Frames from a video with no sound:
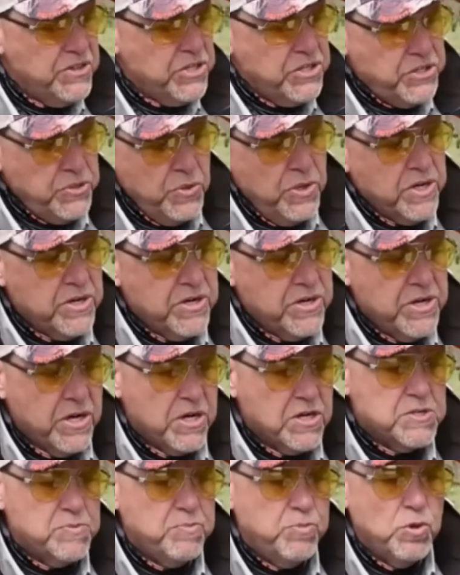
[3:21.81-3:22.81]
The
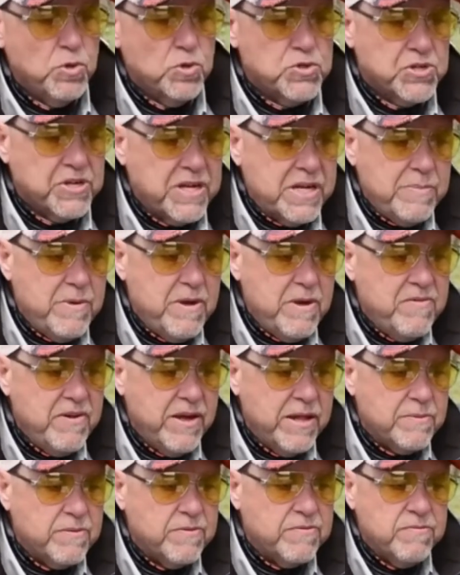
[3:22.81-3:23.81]
200-yard spools are going to be
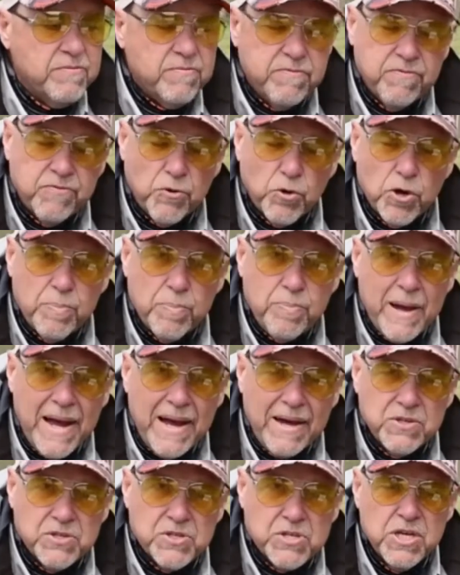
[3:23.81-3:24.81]
available from 4
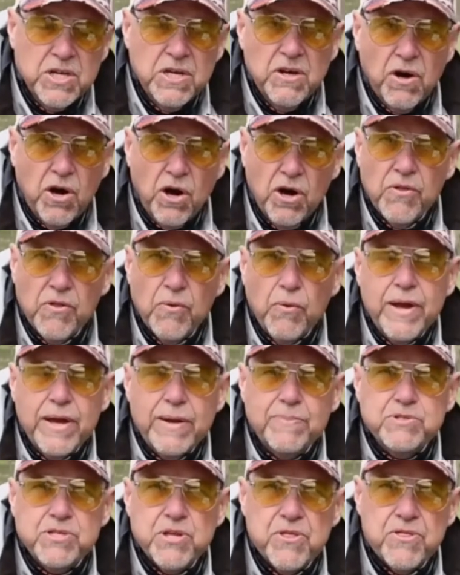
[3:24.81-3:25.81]
pounds all the
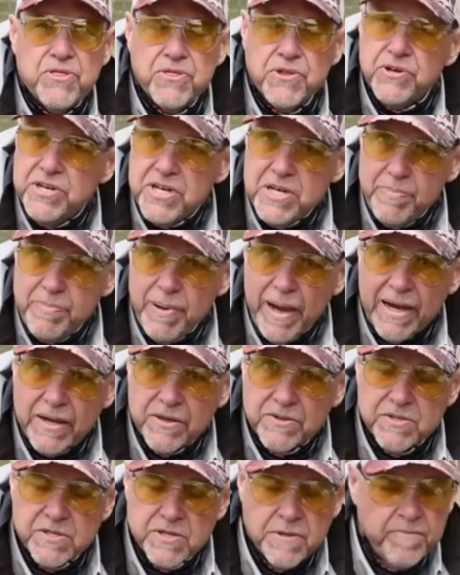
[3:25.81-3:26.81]
way up to 30
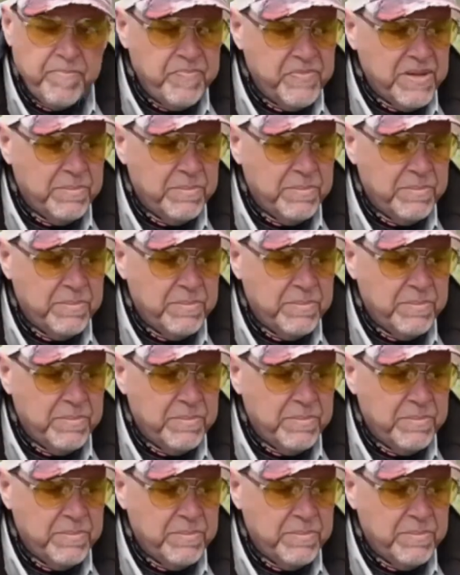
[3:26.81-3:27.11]
pounds.